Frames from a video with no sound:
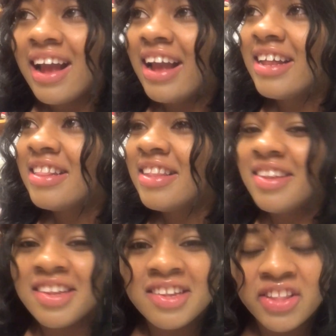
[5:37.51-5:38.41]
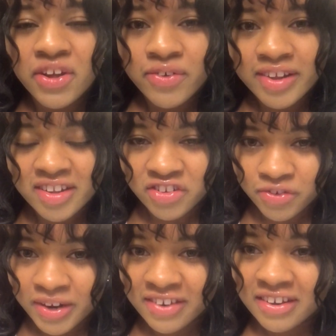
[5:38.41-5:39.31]
And this isn't the only
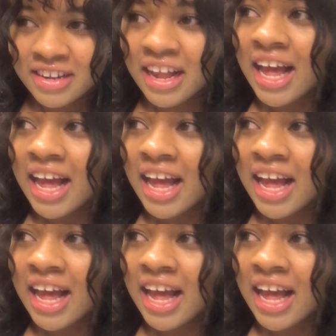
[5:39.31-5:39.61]
situation.